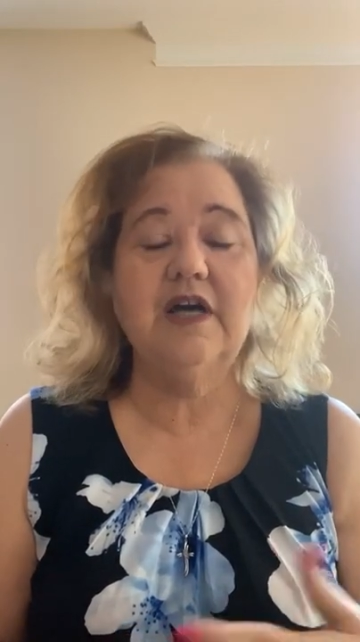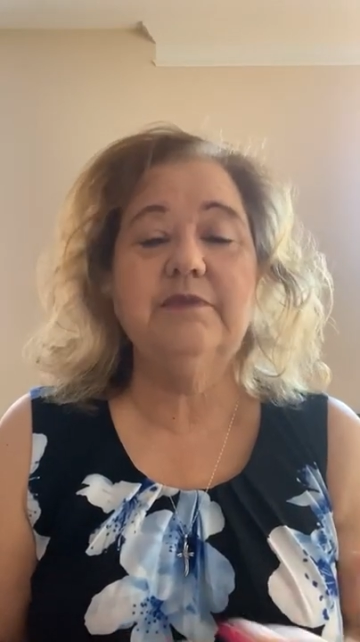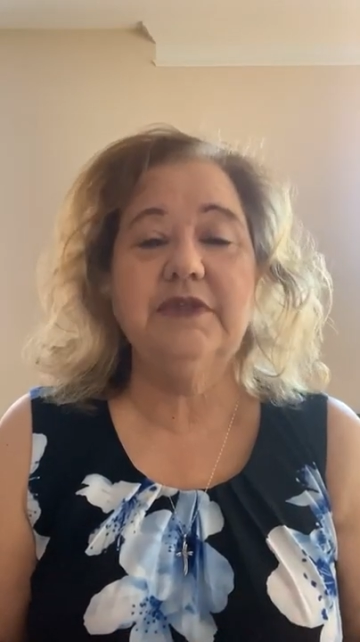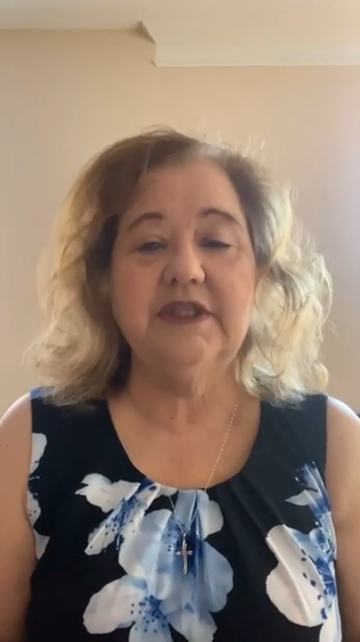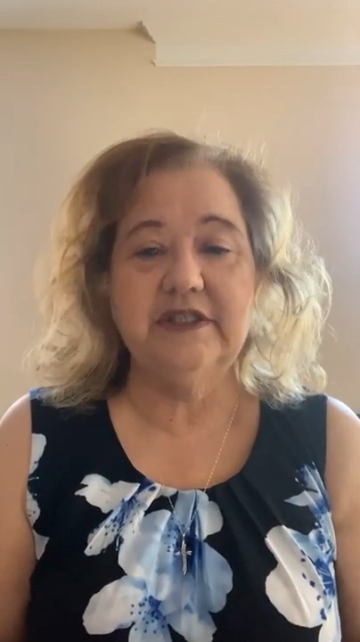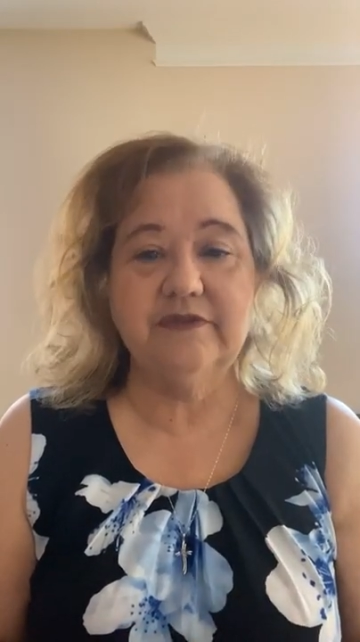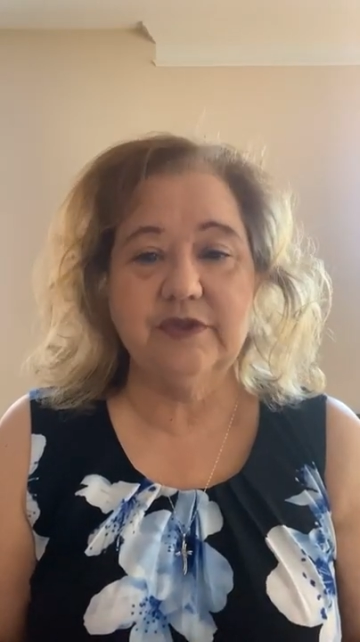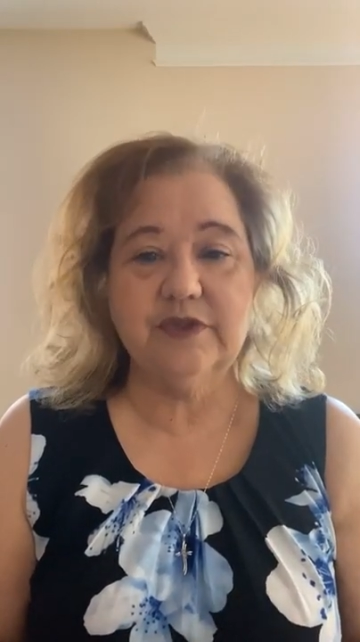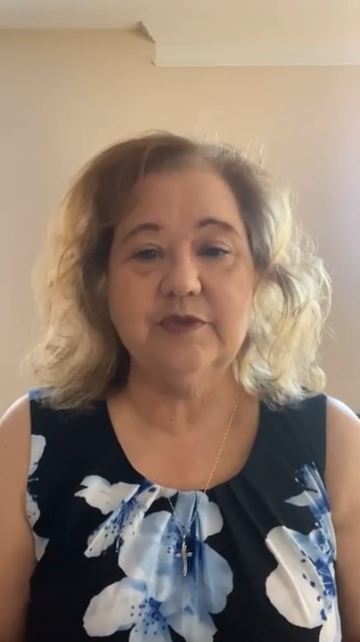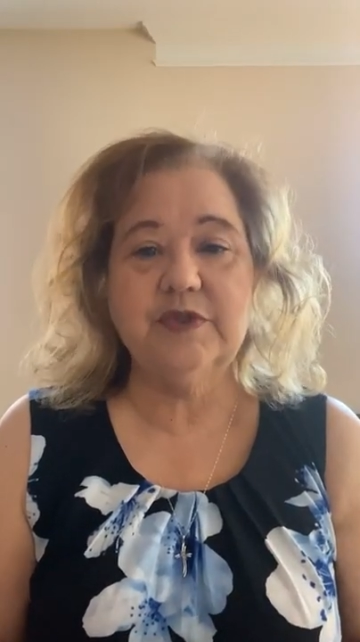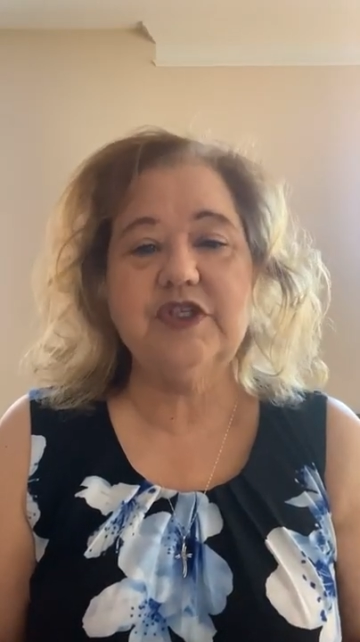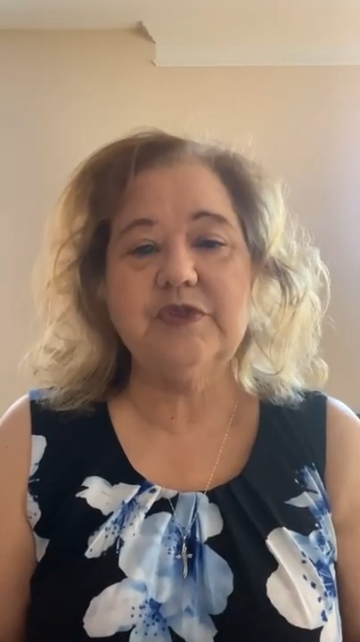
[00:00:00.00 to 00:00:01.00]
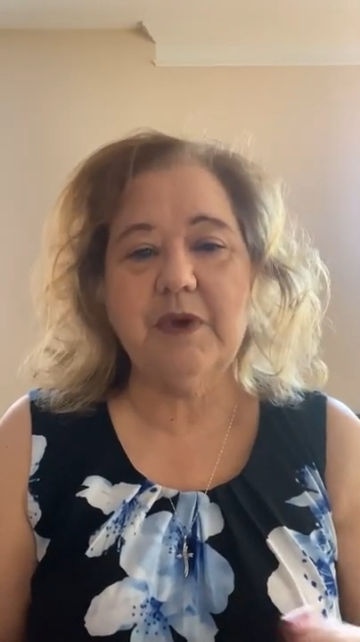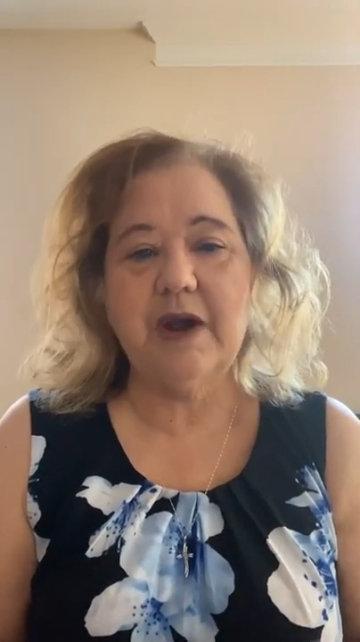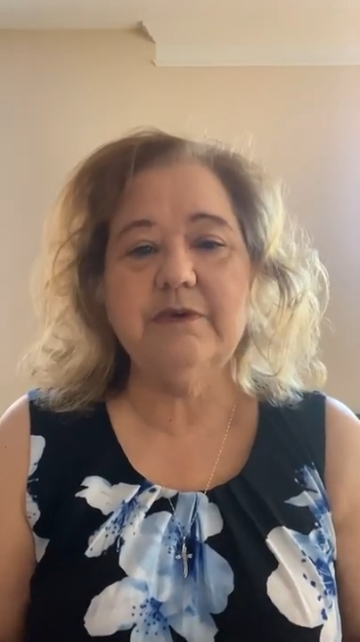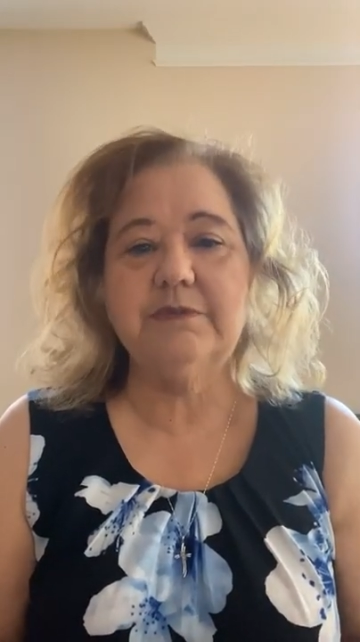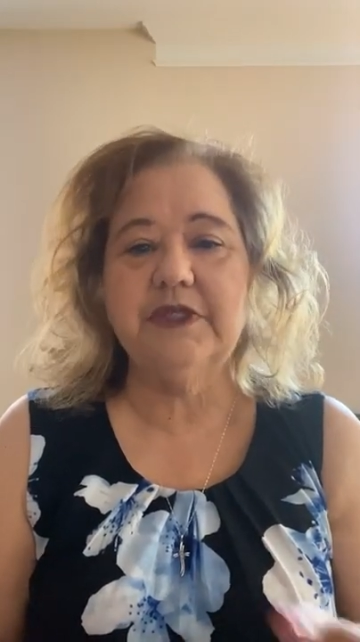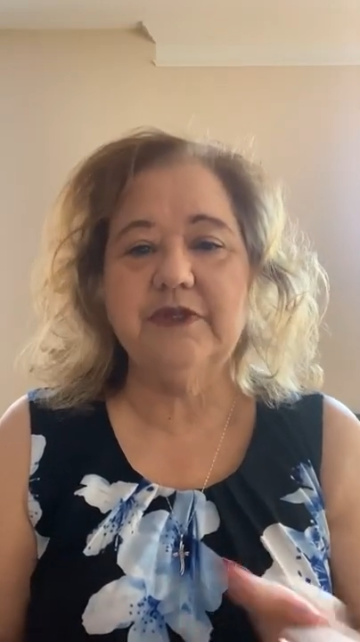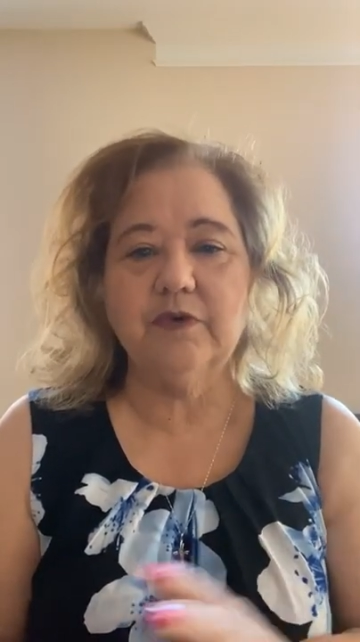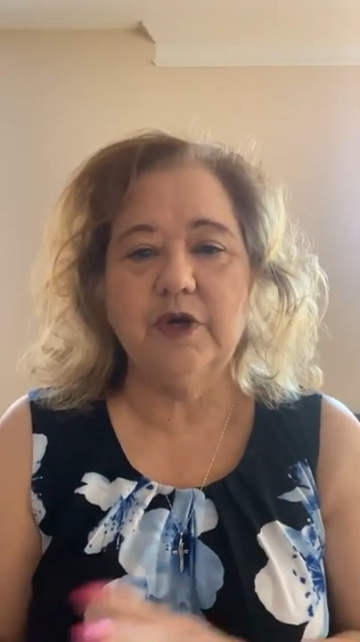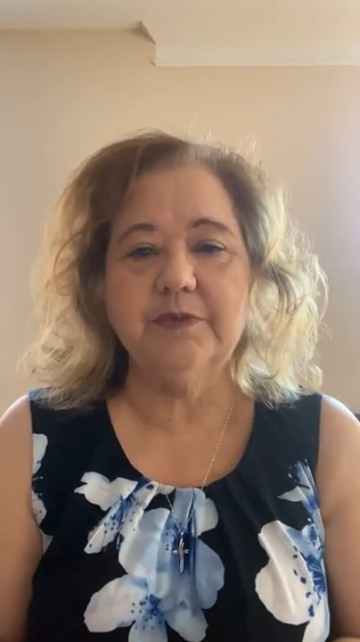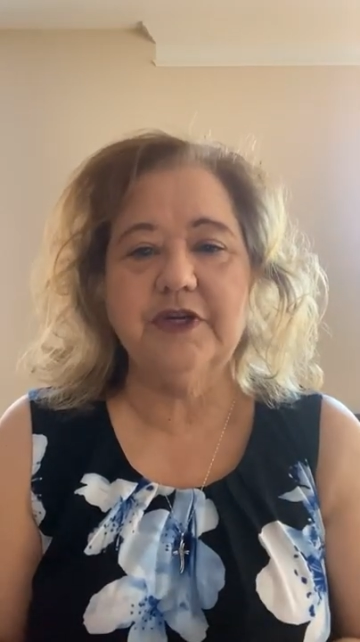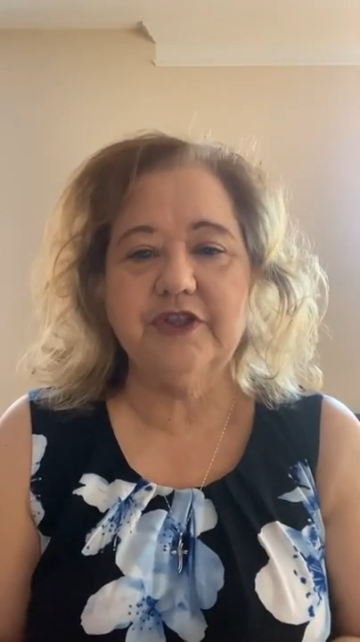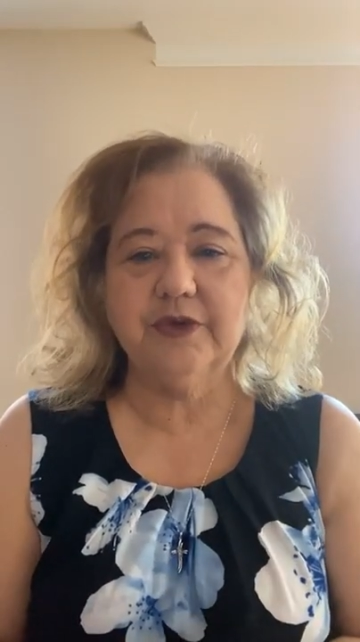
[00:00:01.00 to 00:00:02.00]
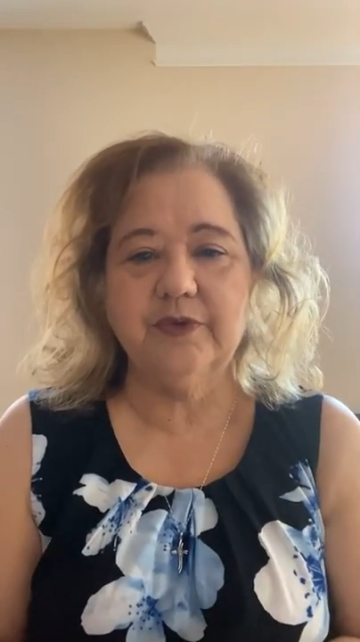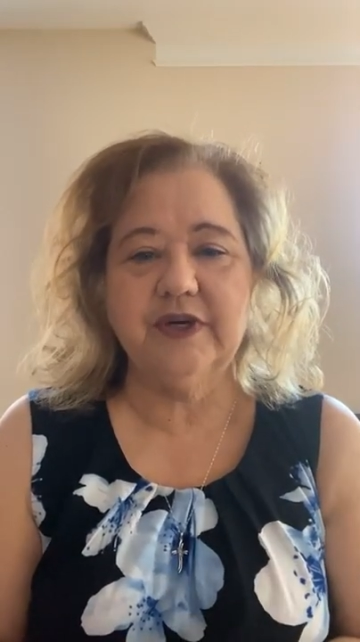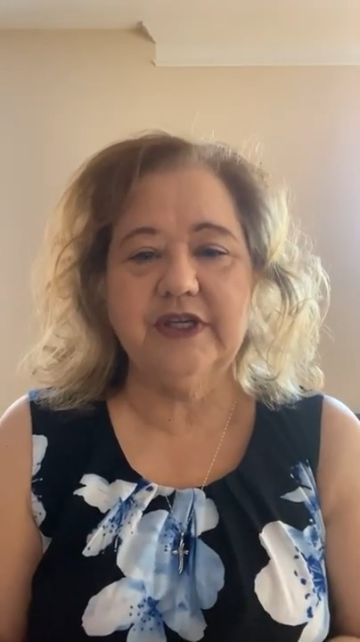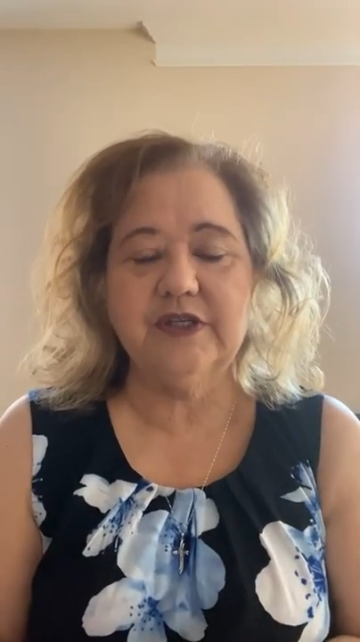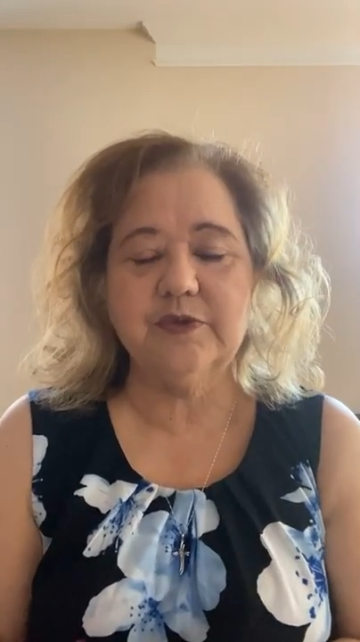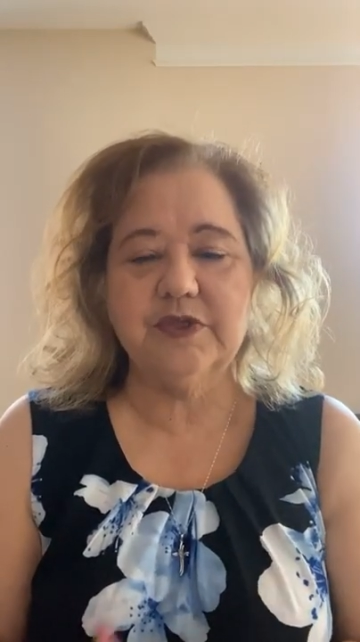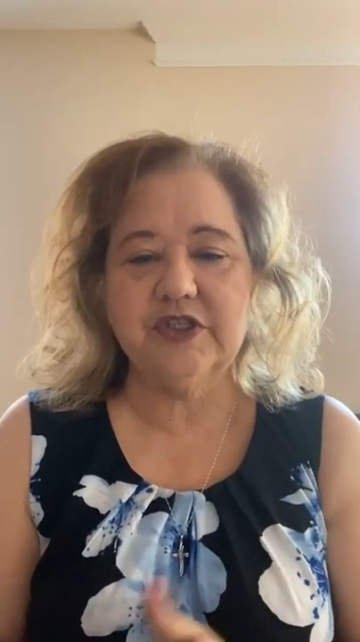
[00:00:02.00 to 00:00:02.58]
unbelievers, which is probably Roman authorities,